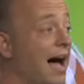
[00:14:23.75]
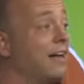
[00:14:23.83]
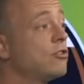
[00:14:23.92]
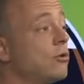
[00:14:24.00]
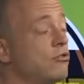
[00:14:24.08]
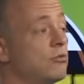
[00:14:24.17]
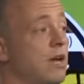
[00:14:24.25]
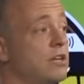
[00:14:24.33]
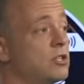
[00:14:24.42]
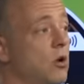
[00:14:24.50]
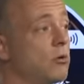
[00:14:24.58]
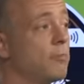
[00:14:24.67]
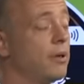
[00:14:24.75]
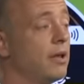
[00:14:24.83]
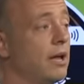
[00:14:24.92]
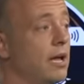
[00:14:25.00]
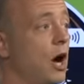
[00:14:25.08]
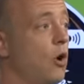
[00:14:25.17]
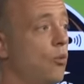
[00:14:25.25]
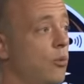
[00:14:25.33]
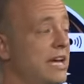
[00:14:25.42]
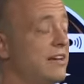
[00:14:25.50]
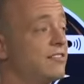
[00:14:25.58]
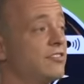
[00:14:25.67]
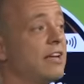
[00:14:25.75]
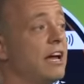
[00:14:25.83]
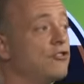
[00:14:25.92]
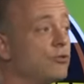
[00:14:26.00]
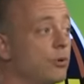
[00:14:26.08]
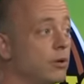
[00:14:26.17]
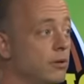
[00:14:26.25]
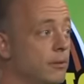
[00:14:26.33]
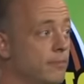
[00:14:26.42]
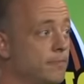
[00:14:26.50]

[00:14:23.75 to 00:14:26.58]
I told you they don't play a weak schedule.